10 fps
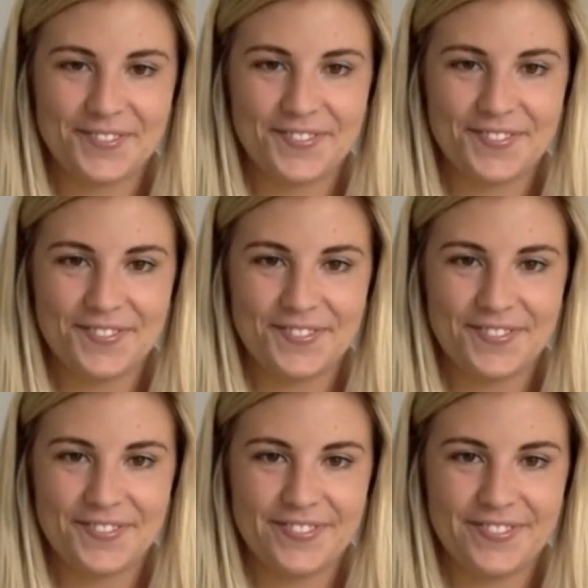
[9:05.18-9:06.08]

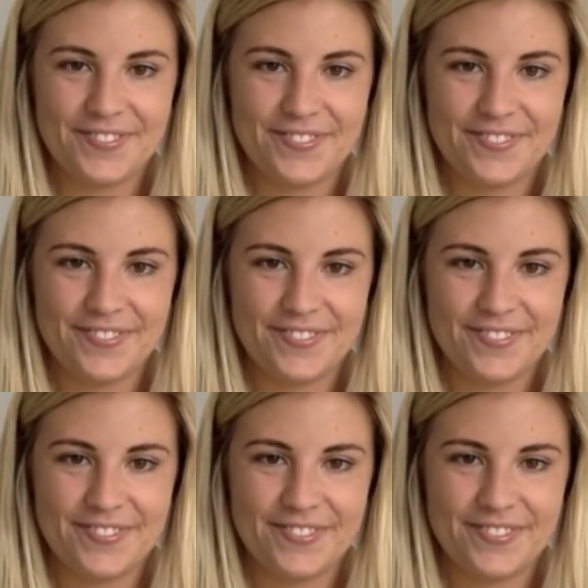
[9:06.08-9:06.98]

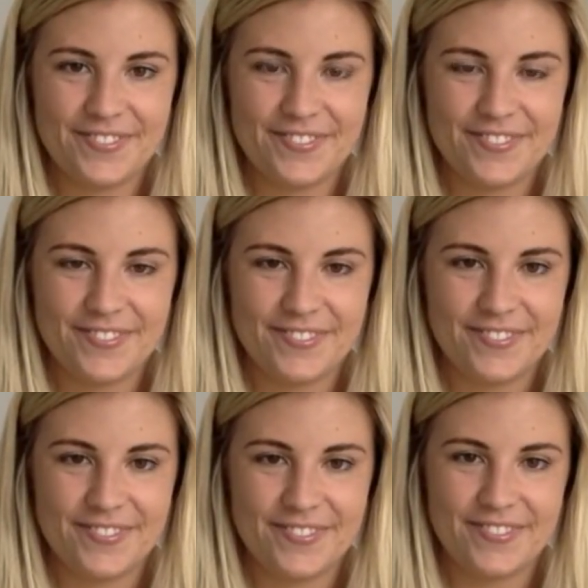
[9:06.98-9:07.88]

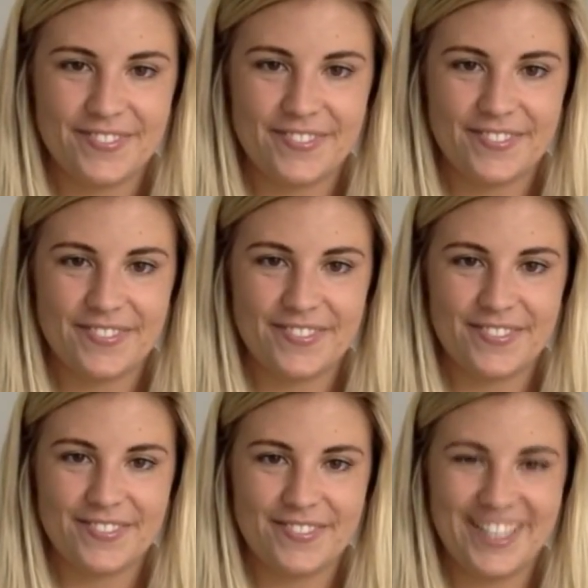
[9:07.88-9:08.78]
The person shown says nothing.